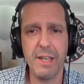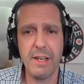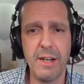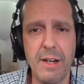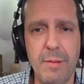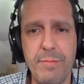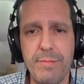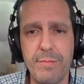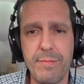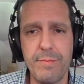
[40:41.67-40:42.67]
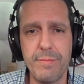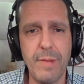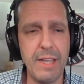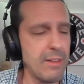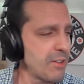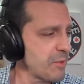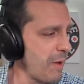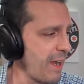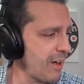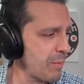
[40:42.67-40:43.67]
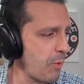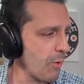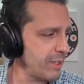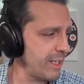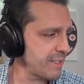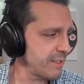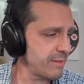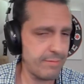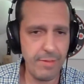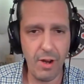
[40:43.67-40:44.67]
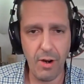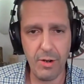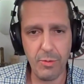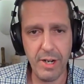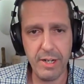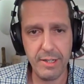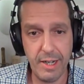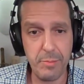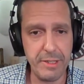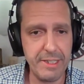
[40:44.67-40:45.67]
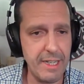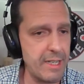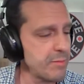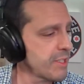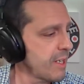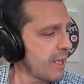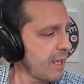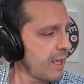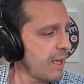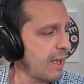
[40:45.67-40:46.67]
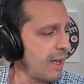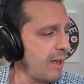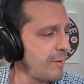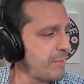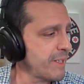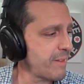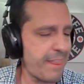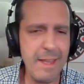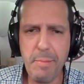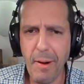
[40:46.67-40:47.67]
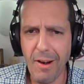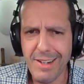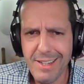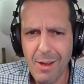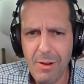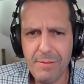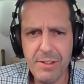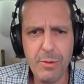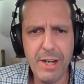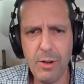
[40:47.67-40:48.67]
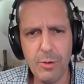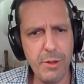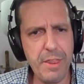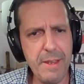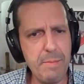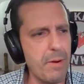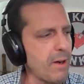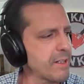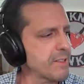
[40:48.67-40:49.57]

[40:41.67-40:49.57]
Um, I learned my airport lesson the hard way a couple of times. Uh, but theme parks, how often do I go to a theme park?